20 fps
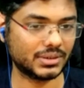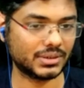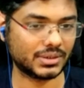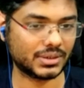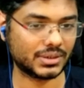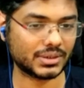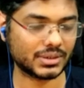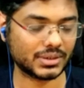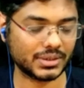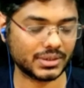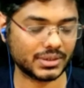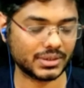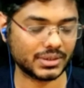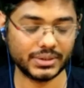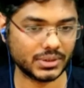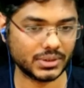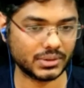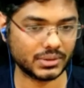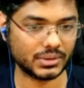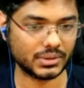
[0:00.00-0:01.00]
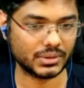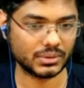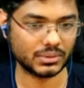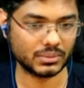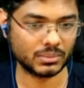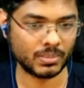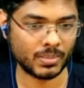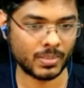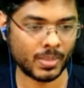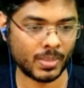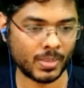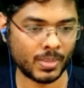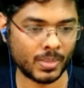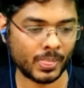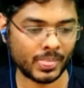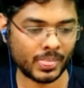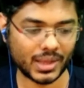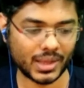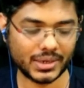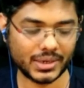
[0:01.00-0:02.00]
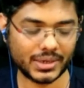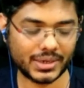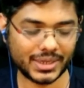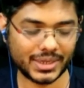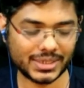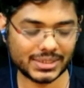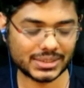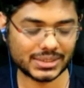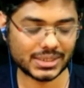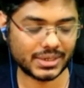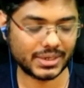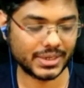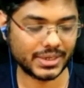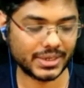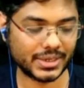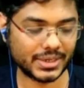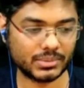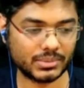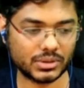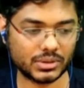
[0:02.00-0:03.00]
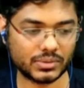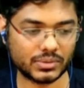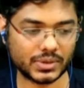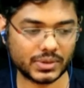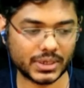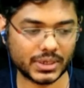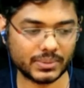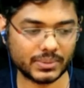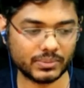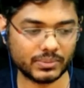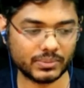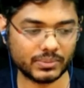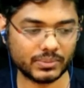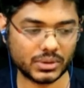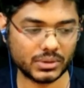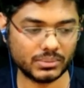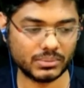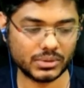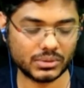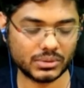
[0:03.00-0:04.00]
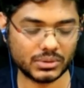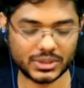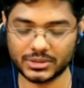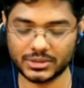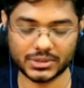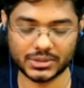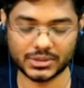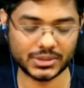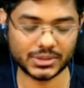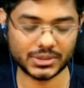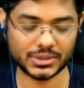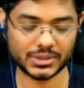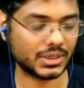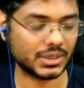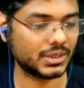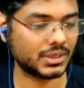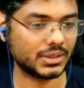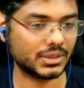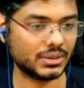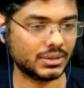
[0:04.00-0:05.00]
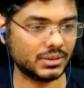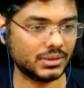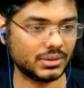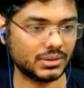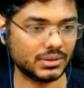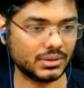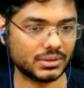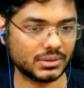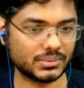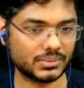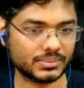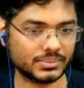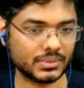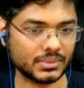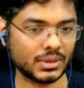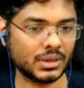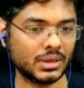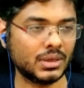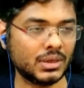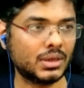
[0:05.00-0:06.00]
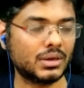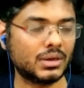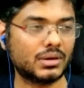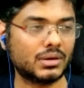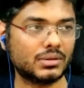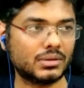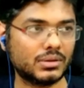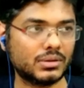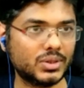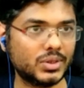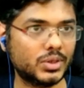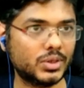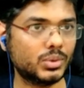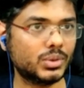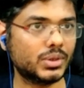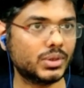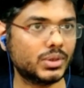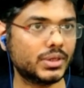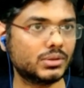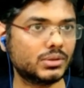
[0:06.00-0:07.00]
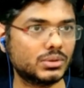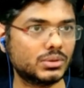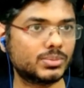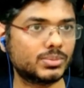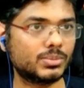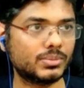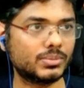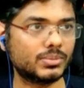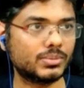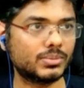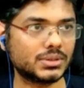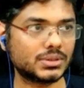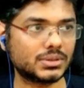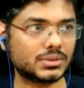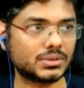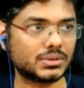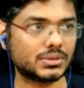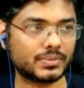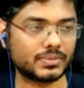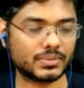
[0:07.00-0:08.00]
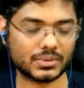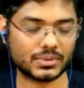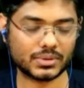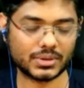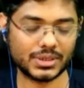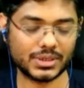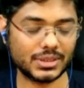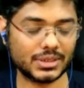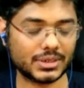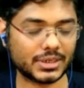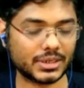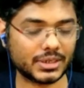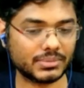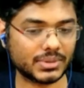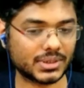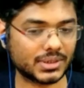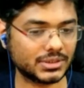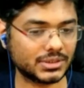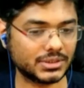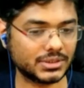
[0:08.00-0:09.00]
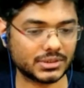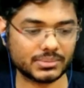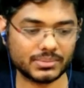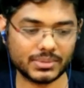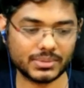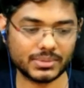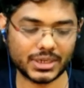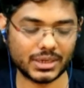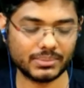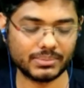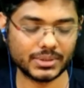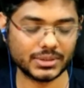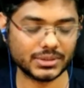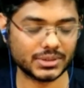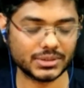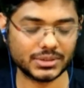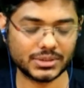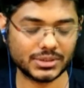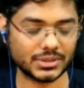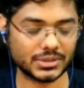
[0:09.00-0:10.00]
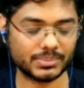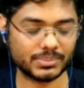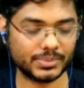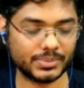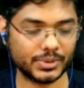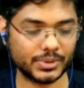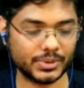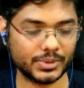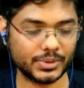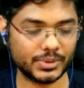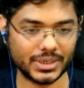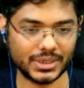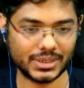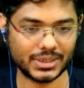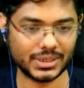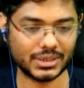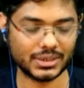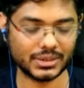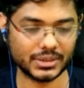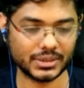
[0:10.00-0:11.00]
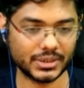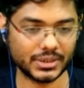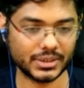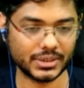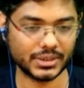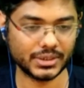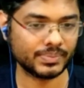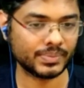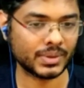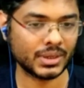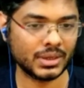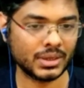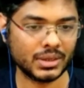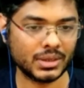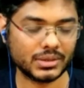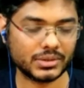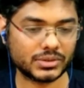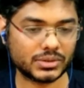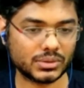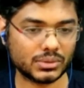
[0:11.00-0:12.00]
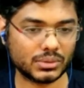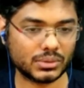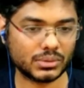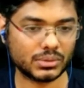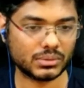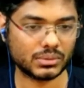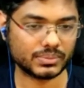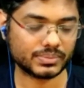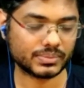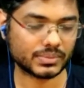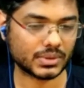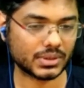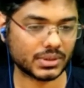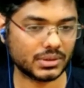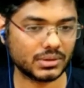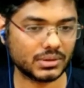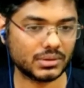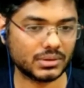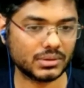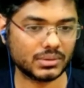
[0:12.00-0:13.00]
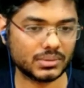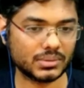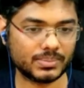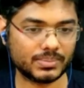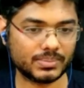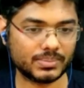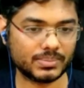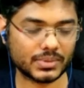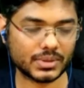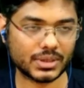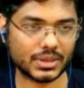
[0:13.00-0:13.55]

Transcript: that he wanted it to. It takes a bit of time for him to adjust. And during those moments, till the time that adjustment happens, it's just pure mental agony. So a